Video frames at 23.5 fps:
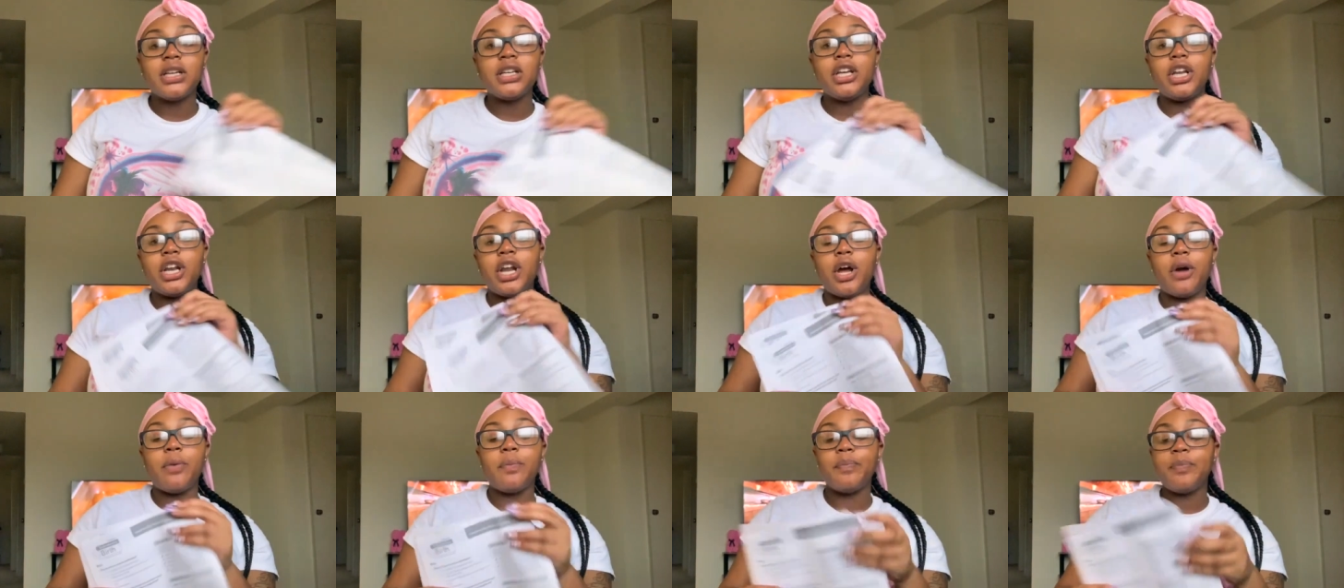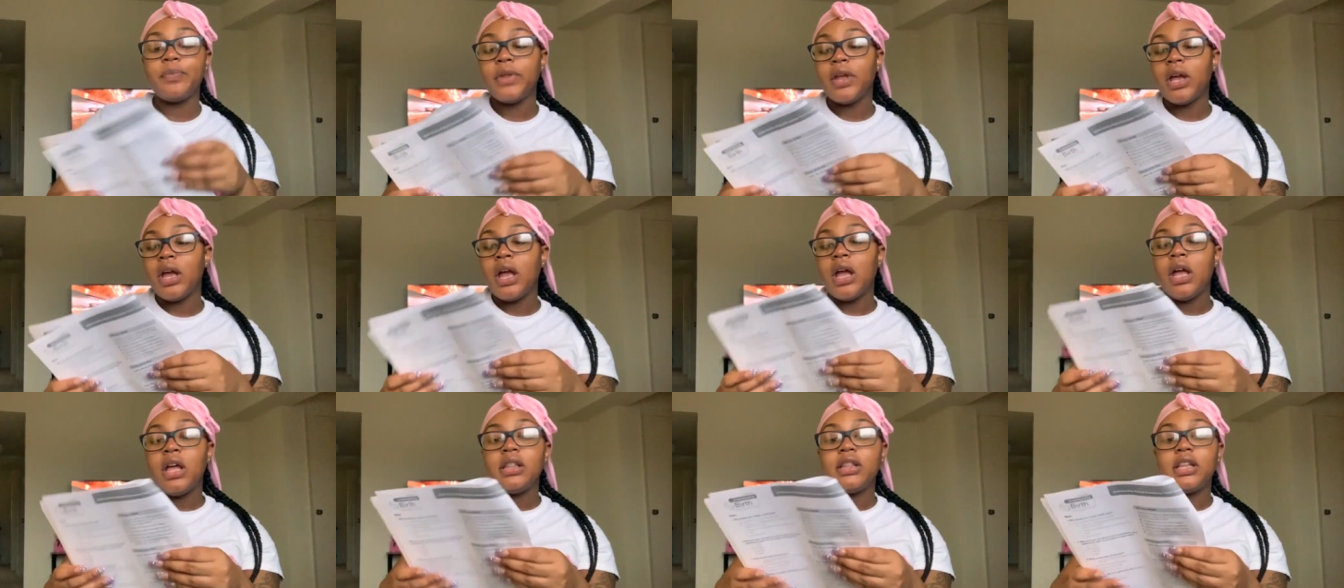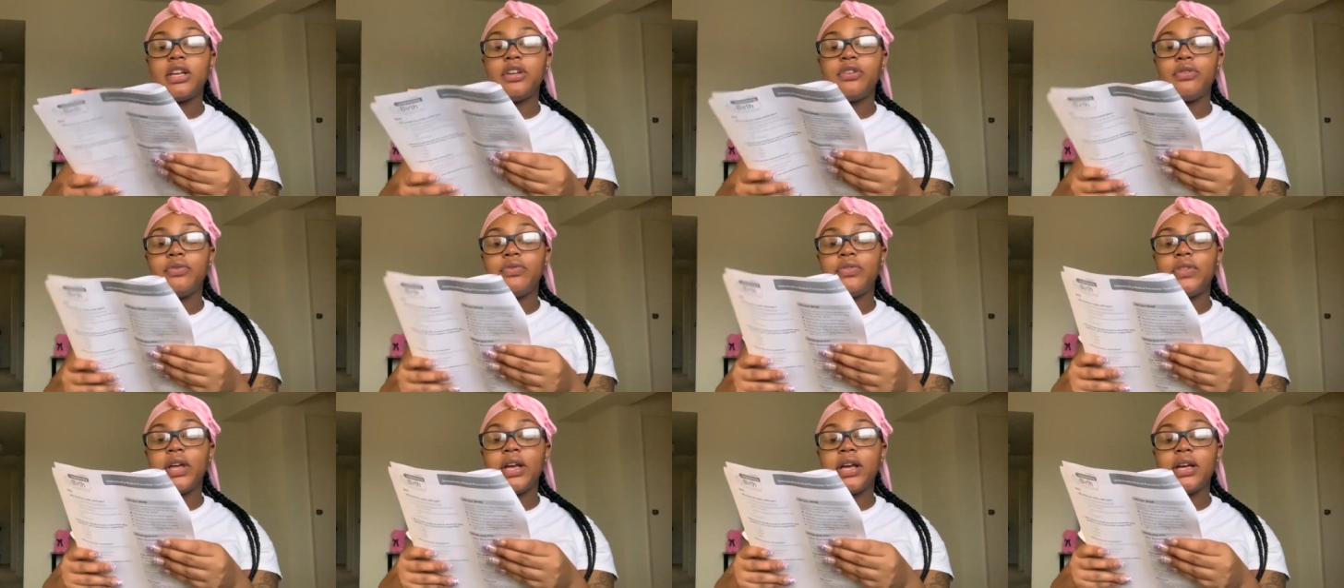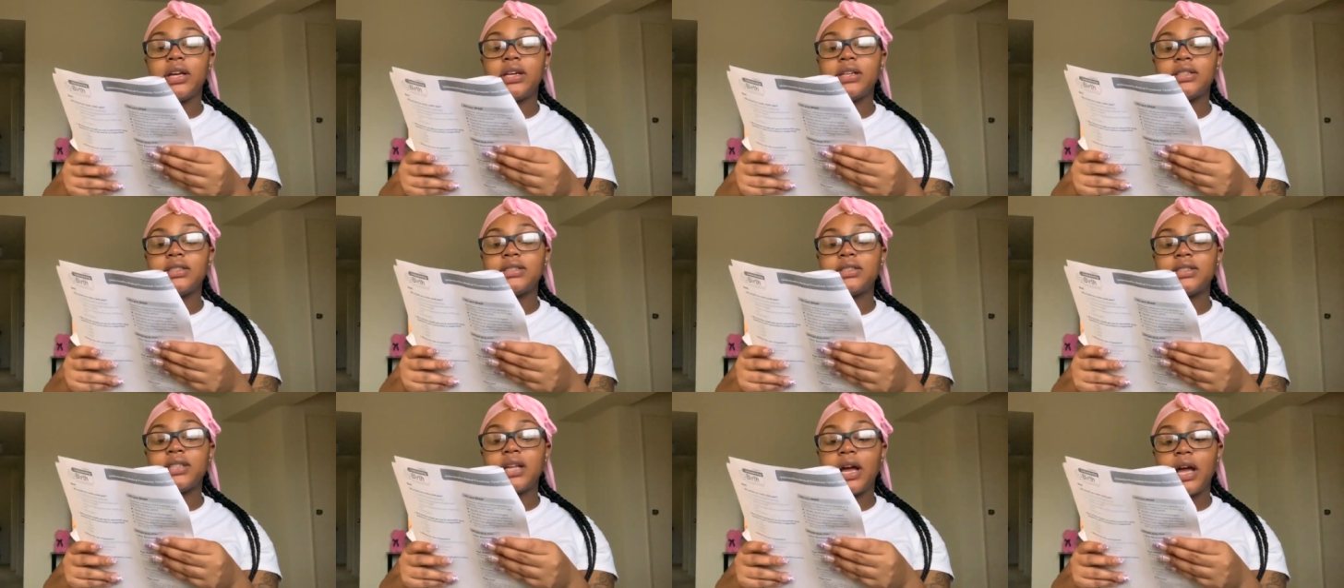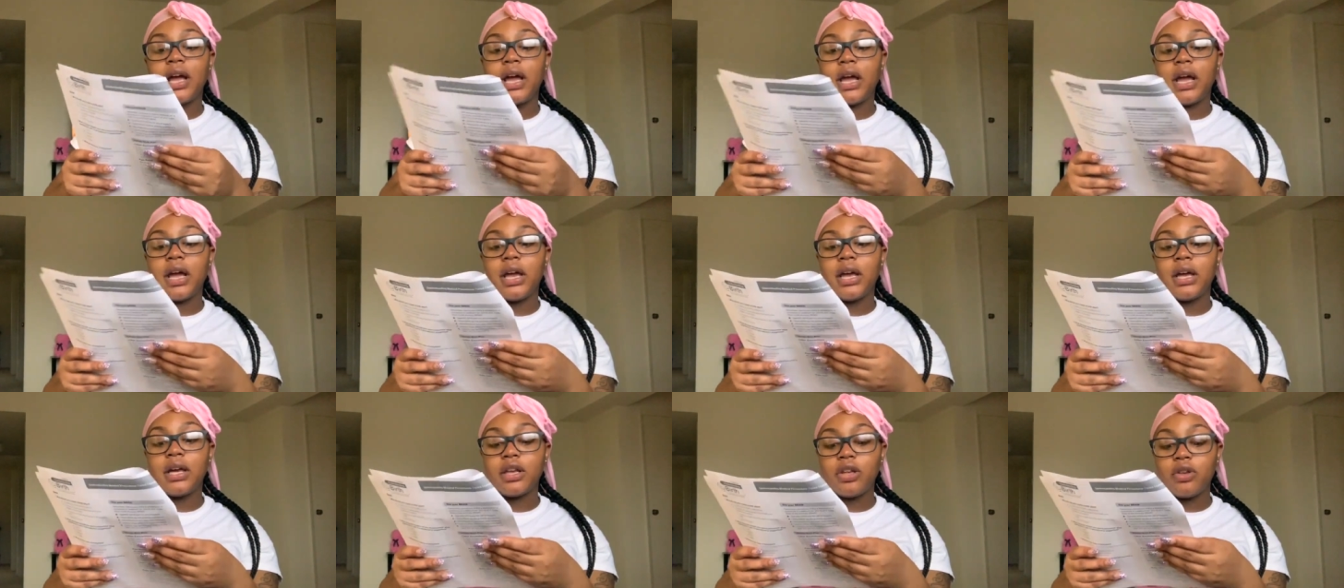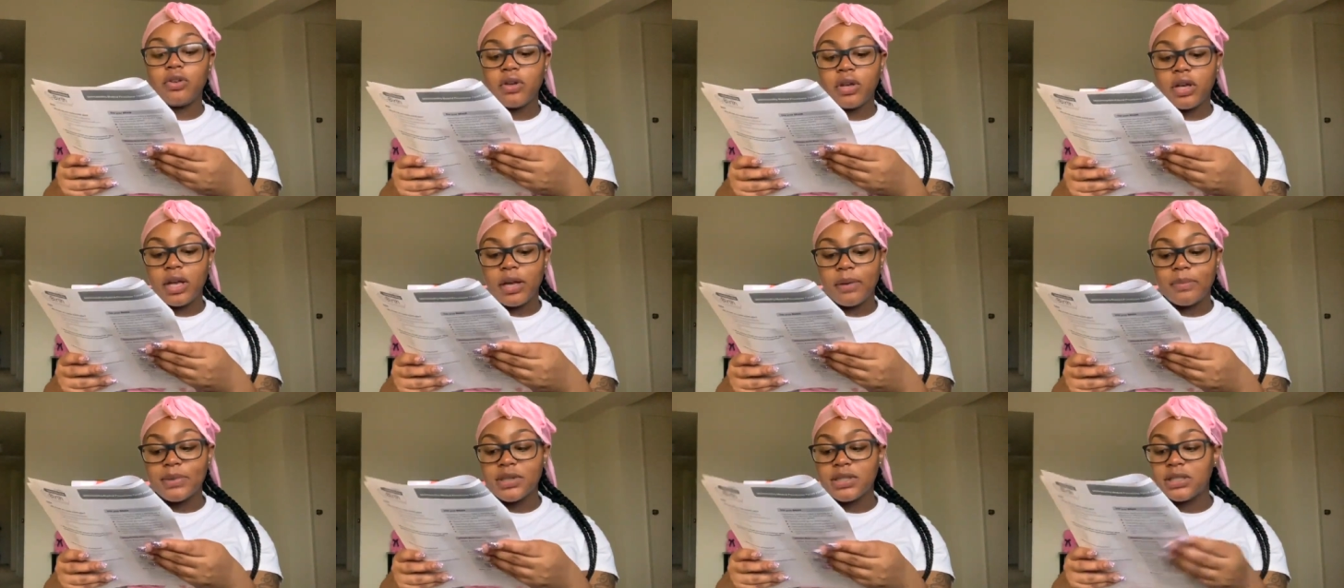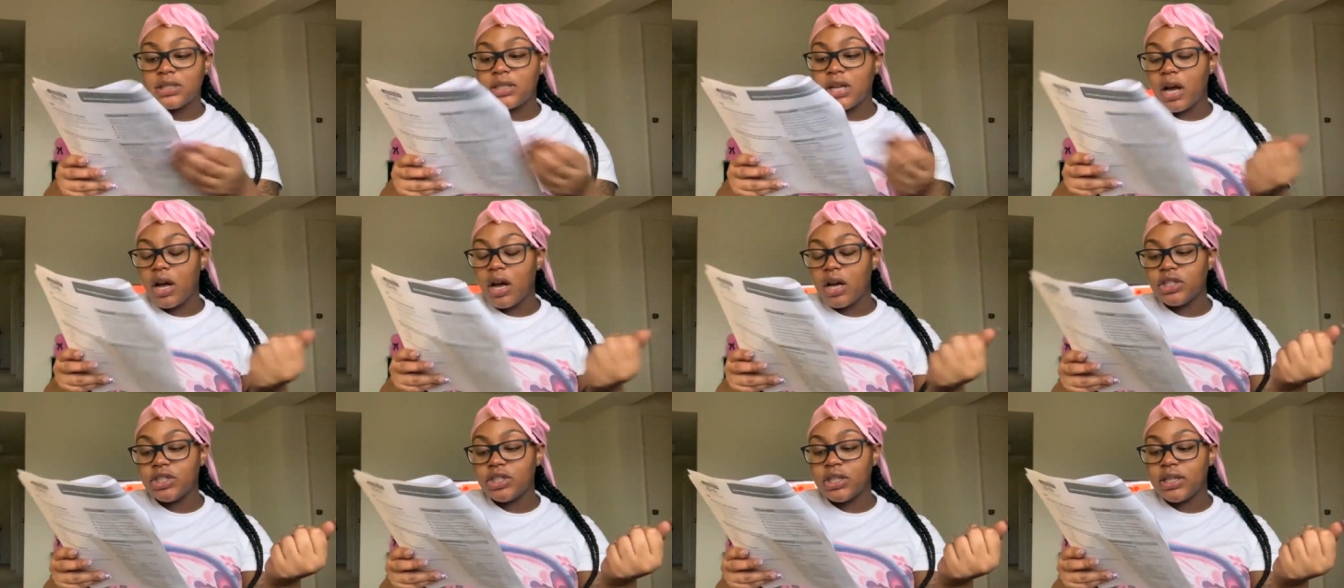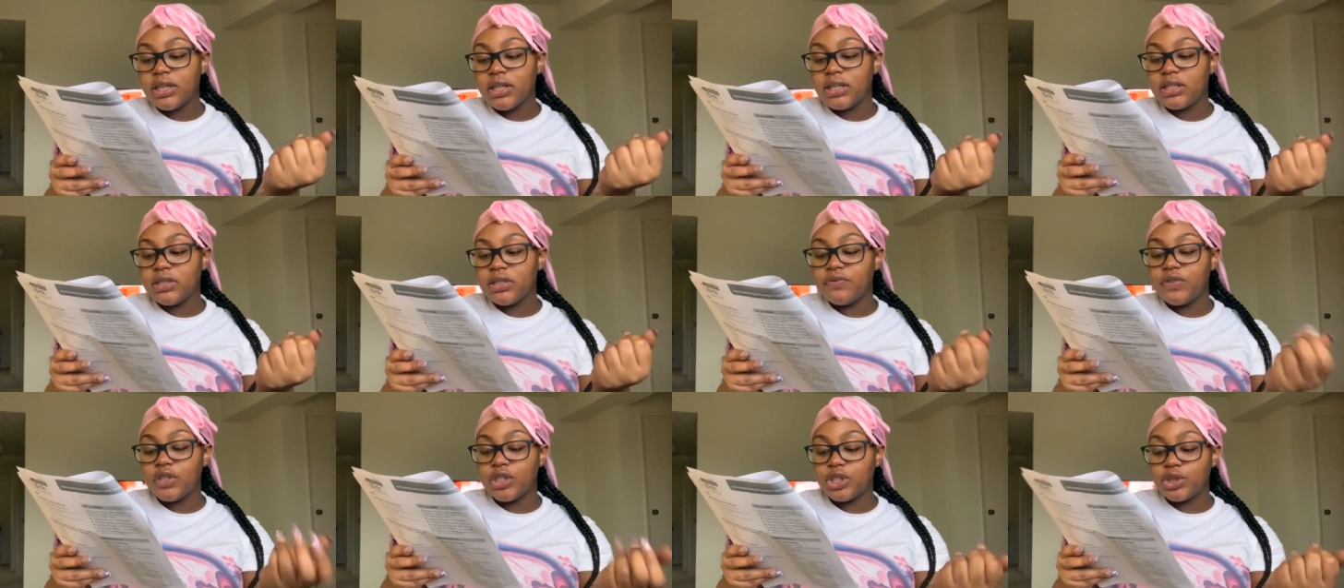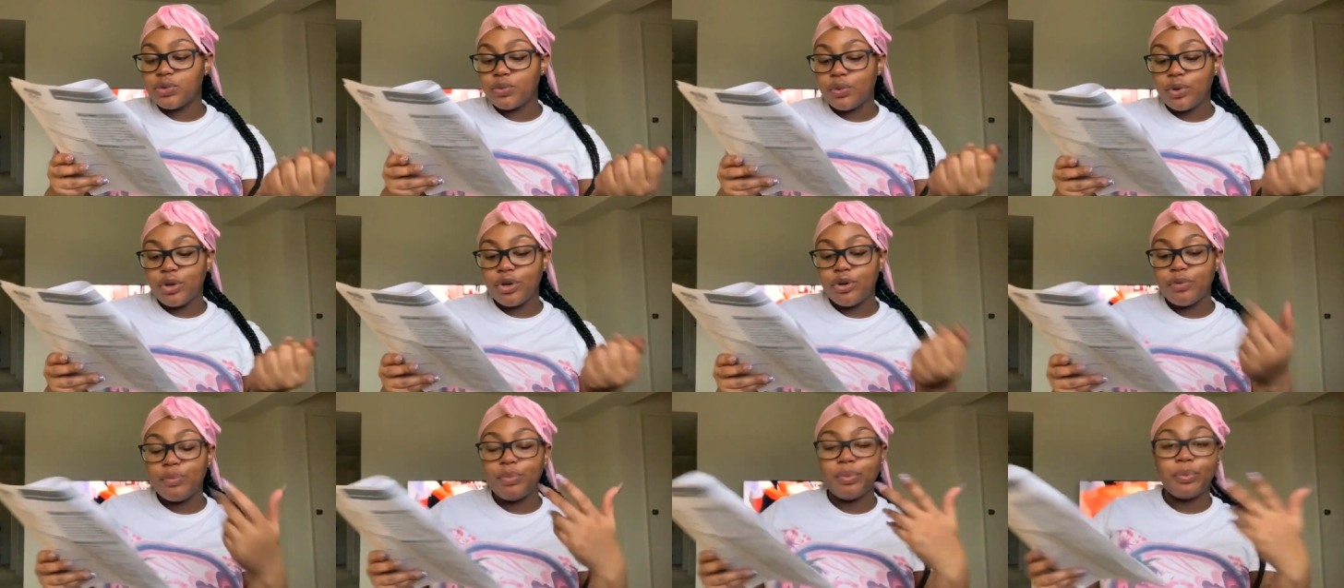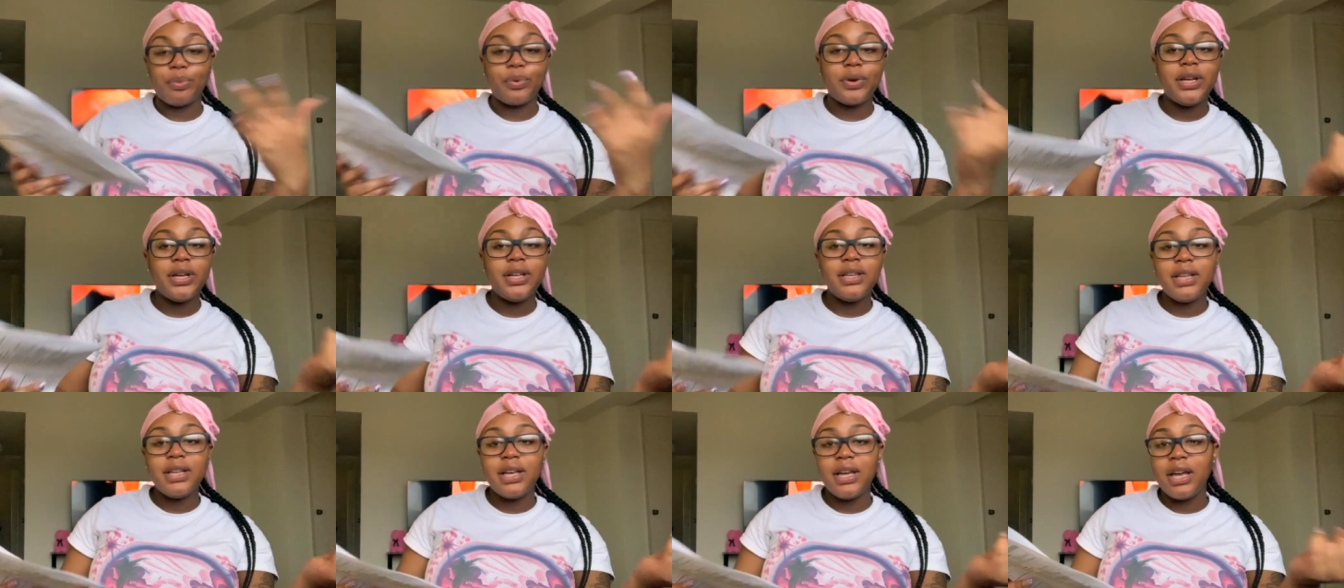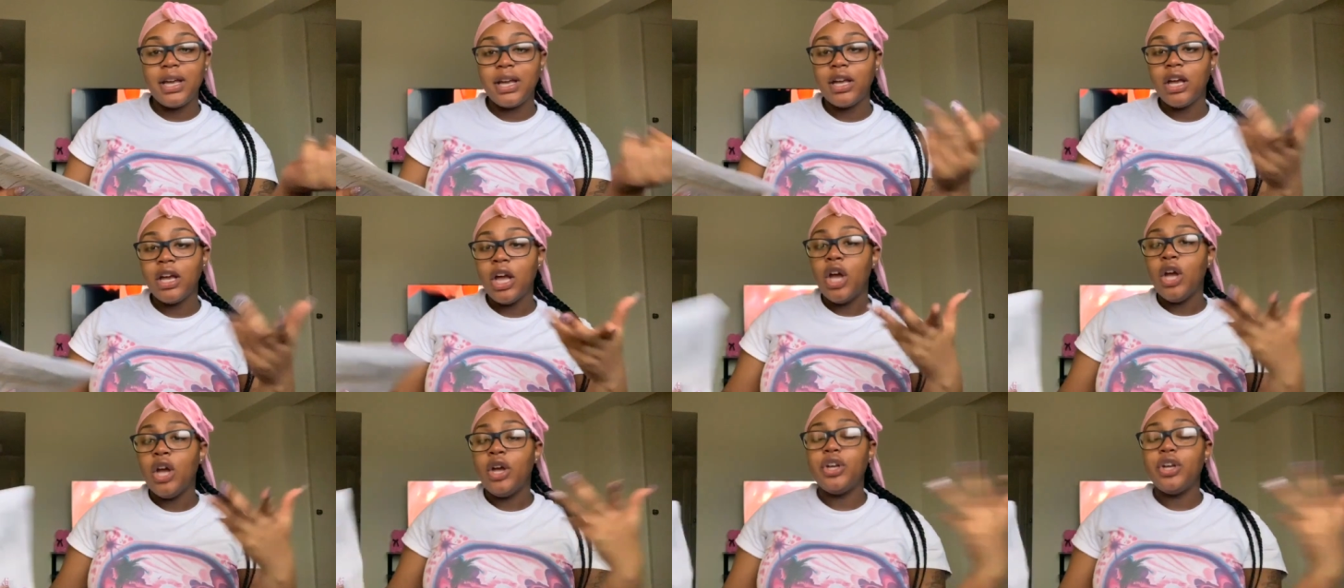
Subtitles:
You know, They do things like you can get massages, visual, breathing.